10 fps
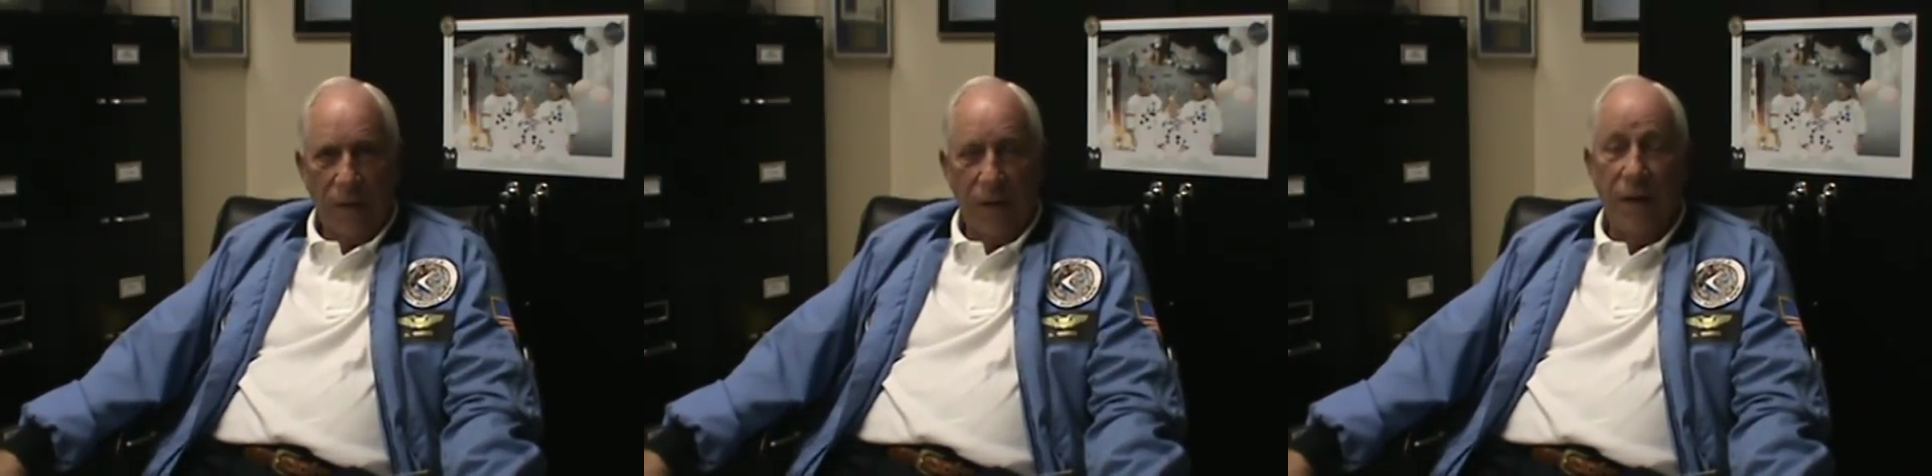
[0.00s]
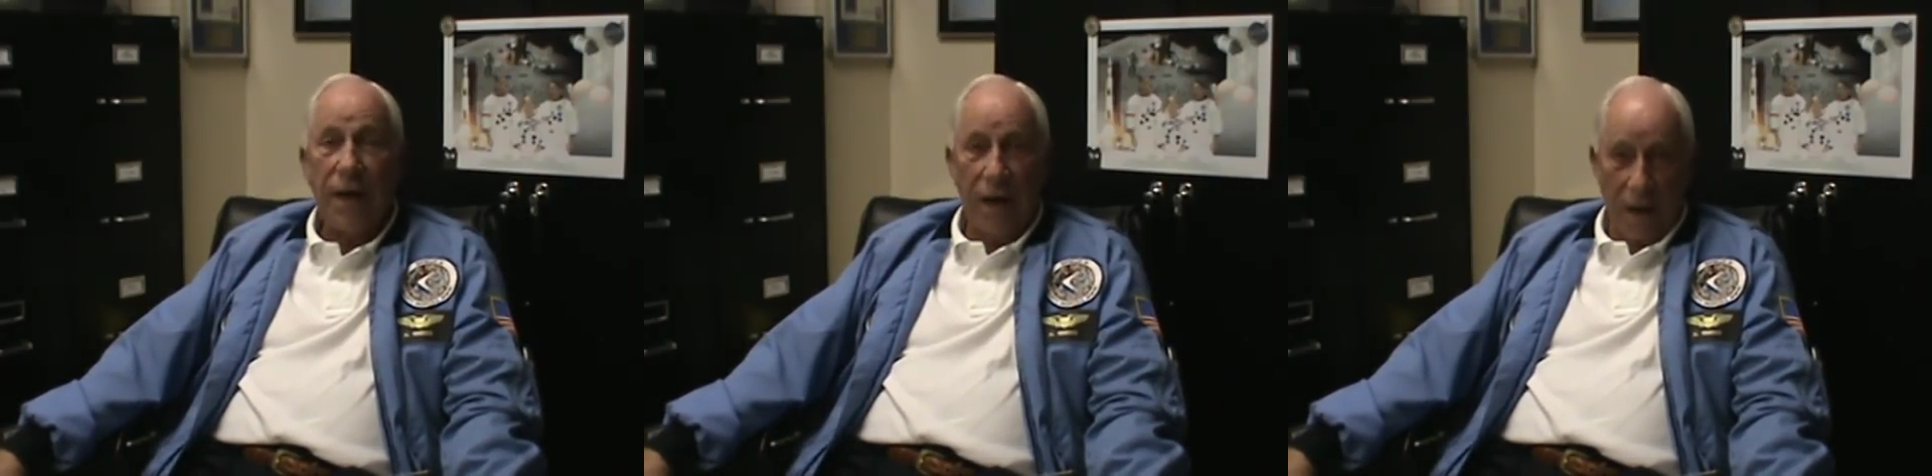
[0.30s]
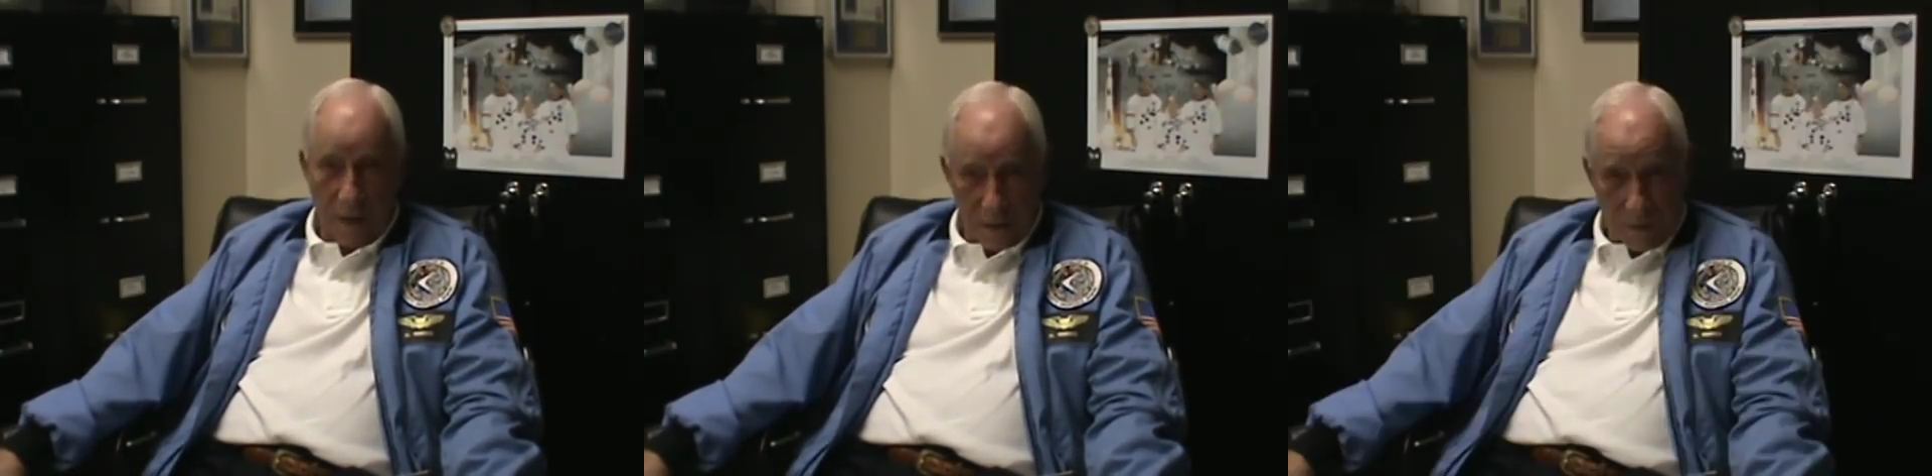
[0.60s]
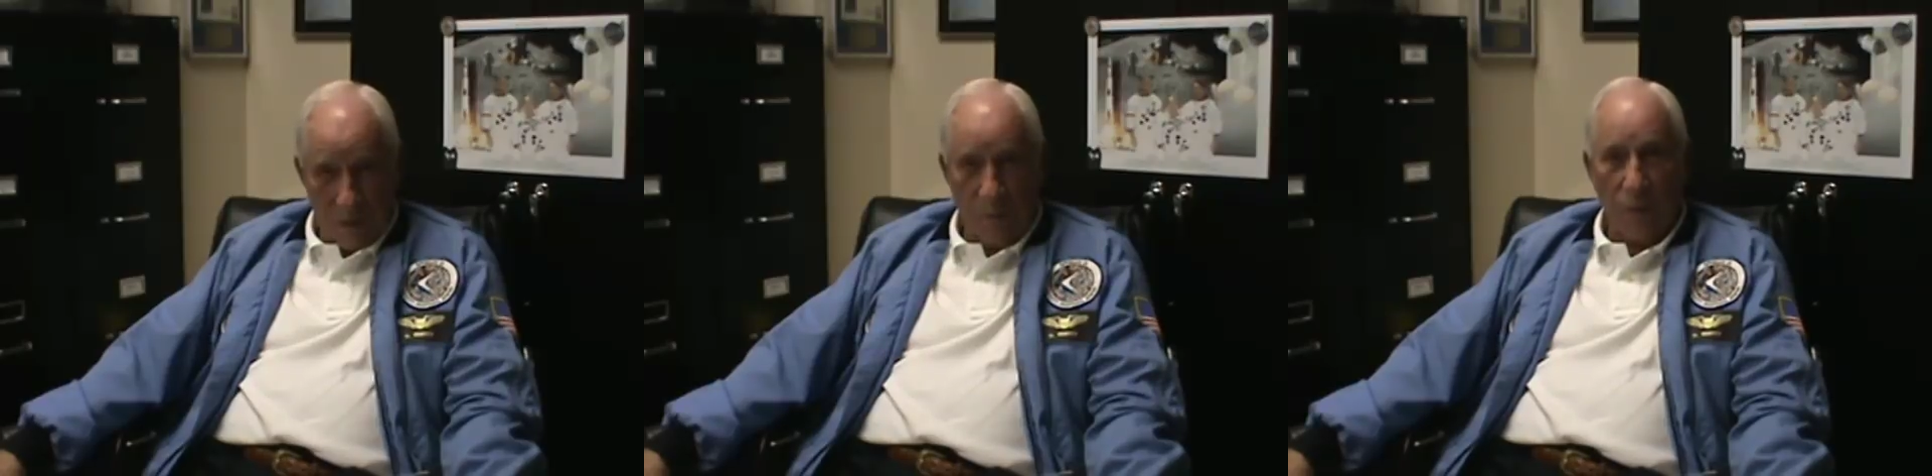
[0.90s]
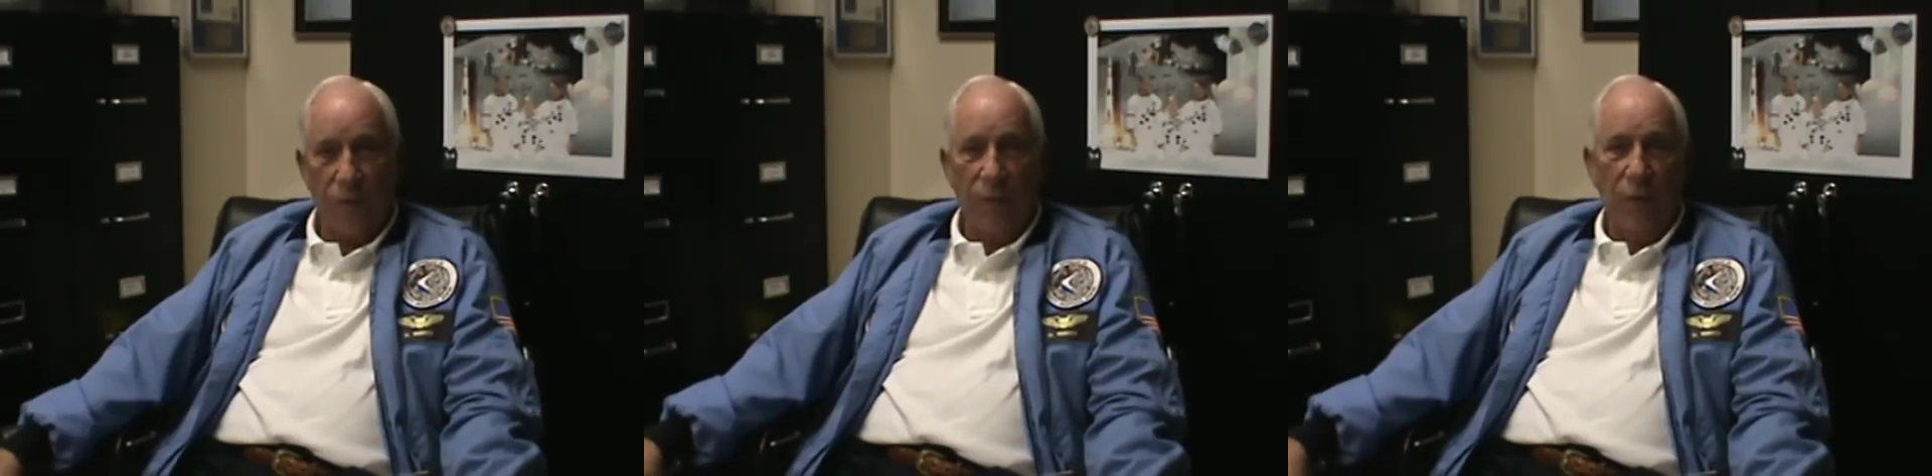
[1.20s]
And yeah, I could see
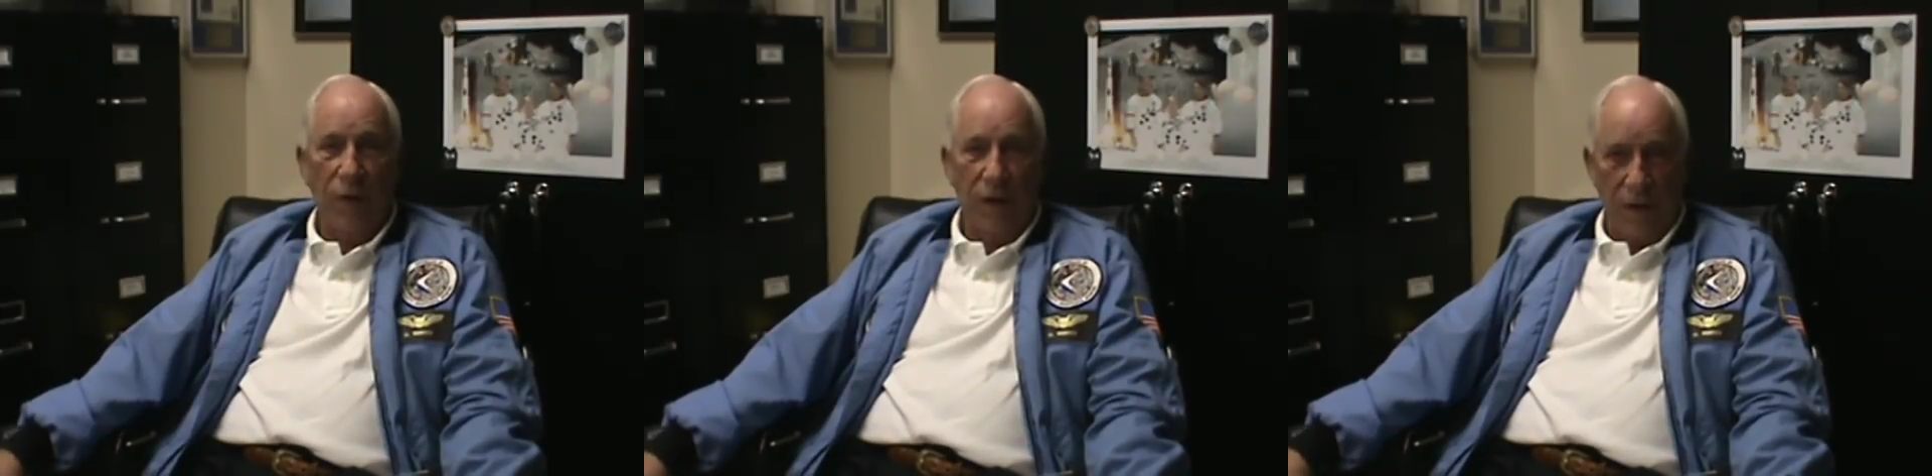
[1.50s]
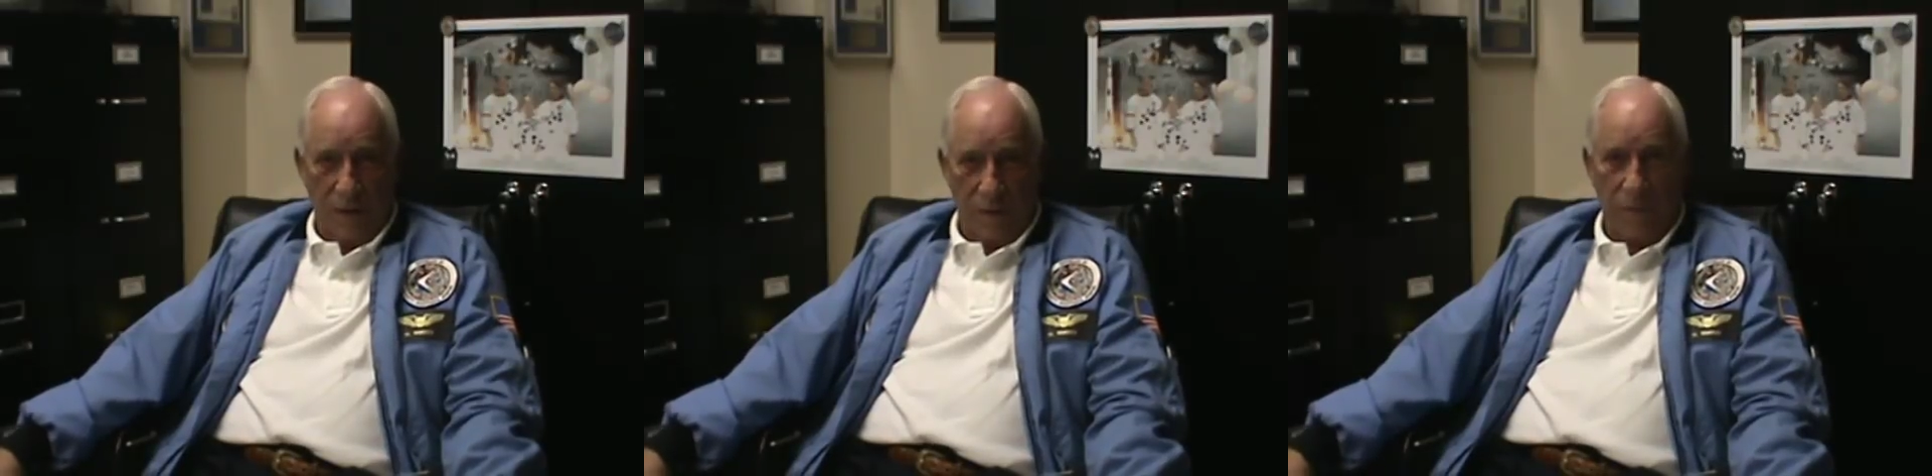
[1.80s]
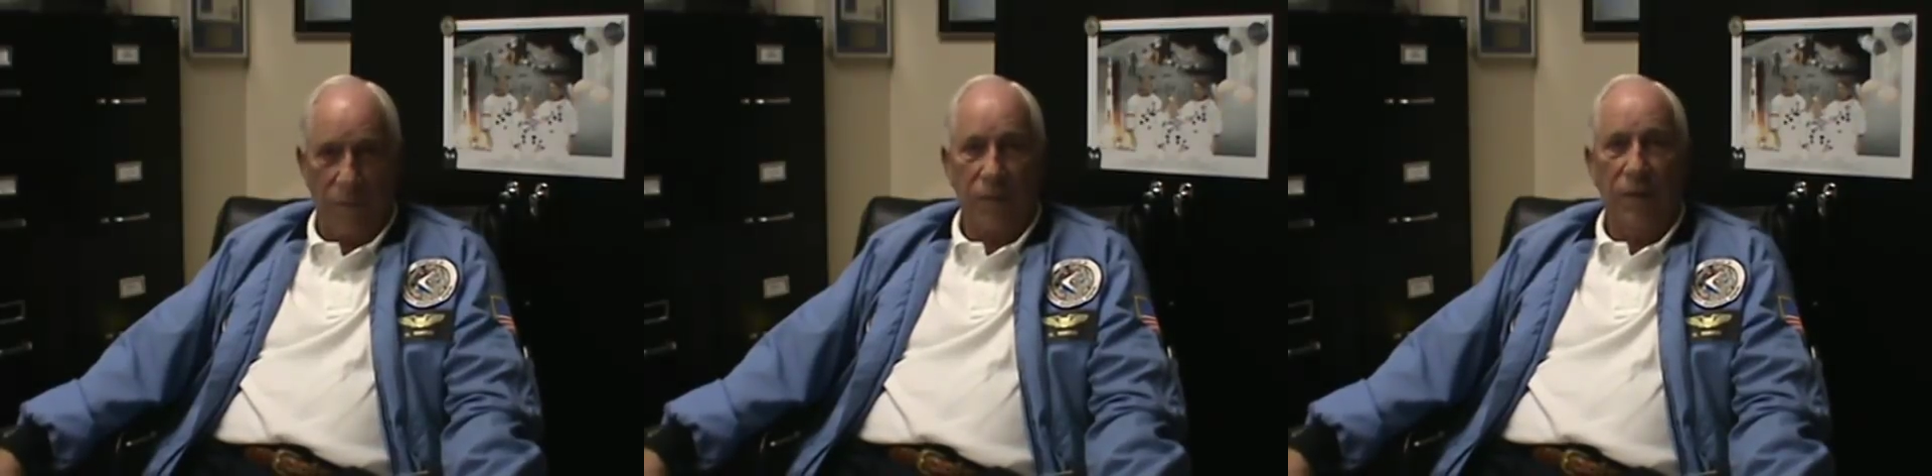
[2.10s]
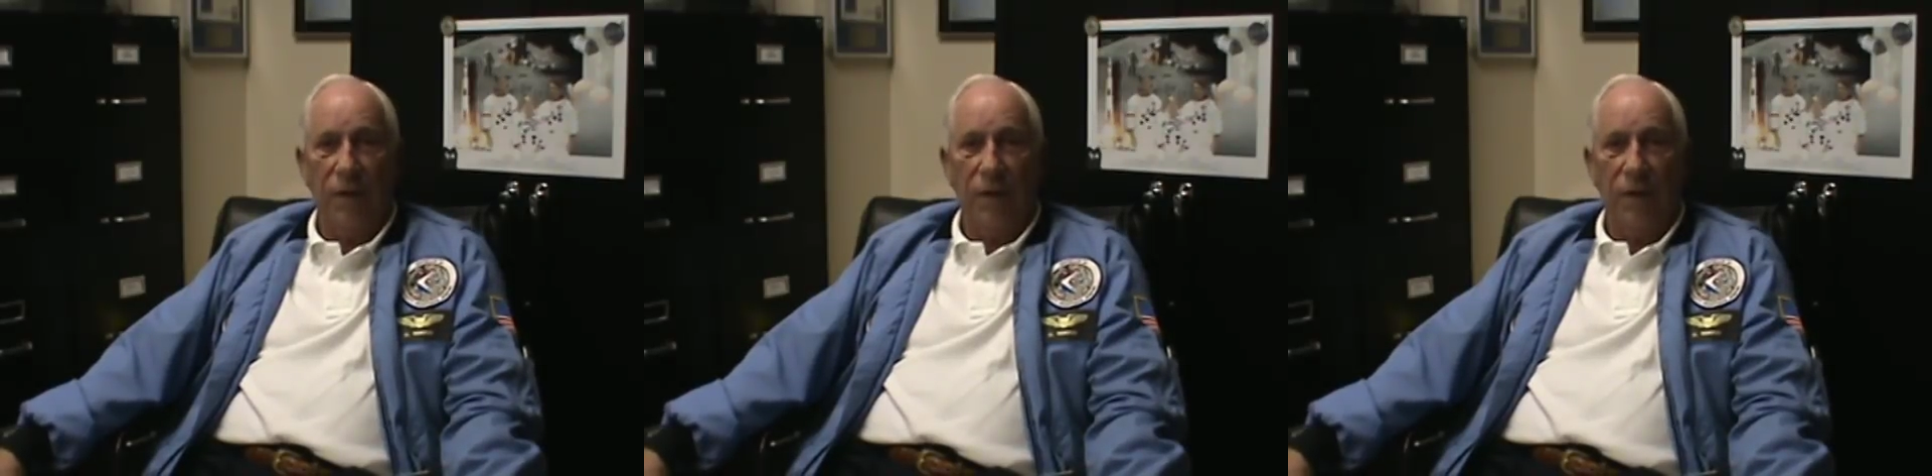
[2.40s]
both the moon and the Earth